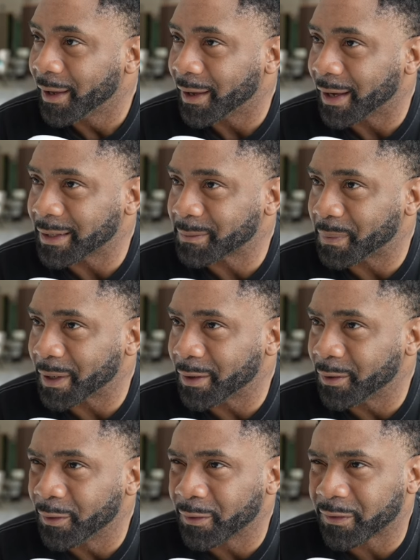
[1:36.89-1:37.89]
has been
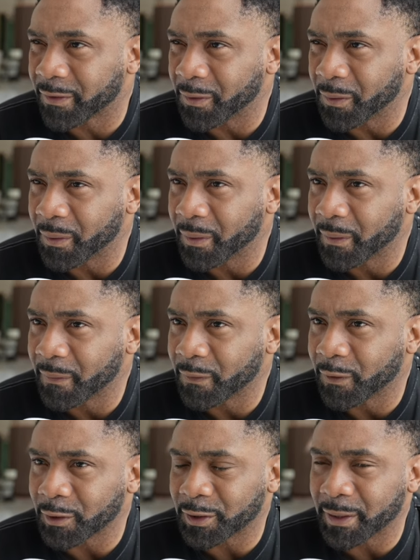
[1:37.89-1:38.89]
used to
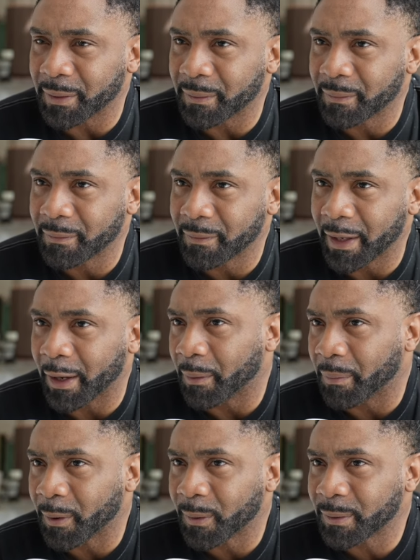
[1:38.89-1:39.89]
dodging
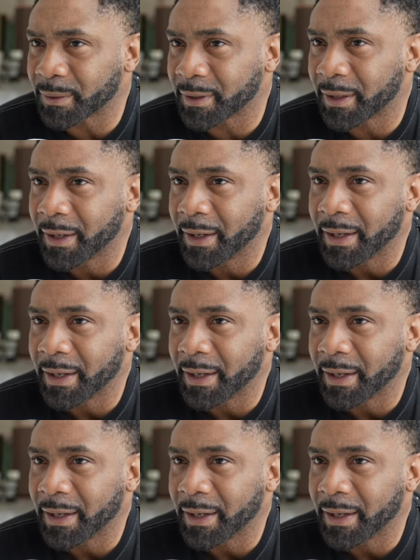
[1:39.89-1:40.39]
elbows.